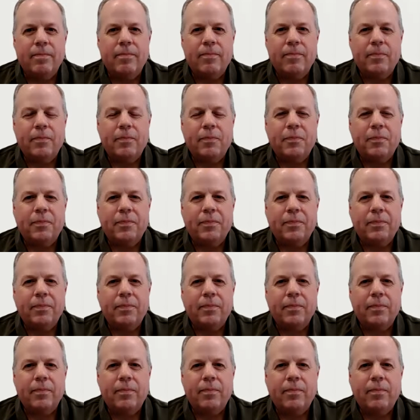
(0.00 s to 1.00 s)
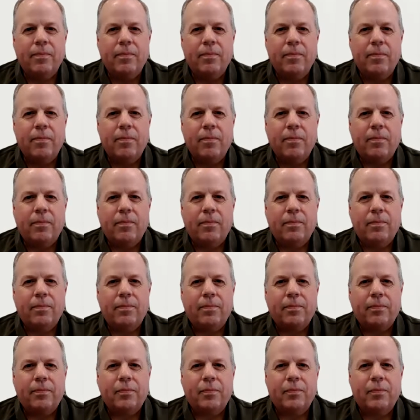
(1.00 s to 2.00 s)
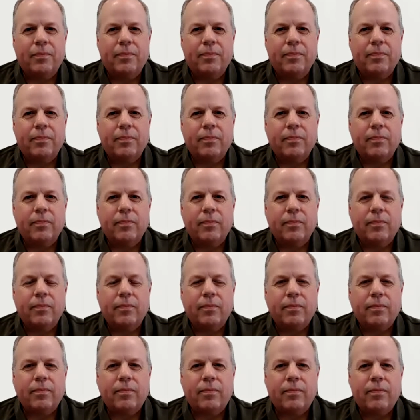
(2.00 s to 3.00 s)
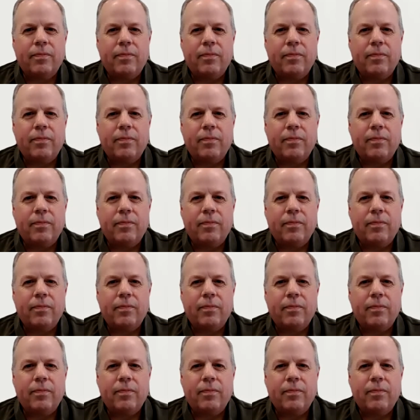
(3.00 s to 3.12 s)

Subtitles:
The person shown says nothing.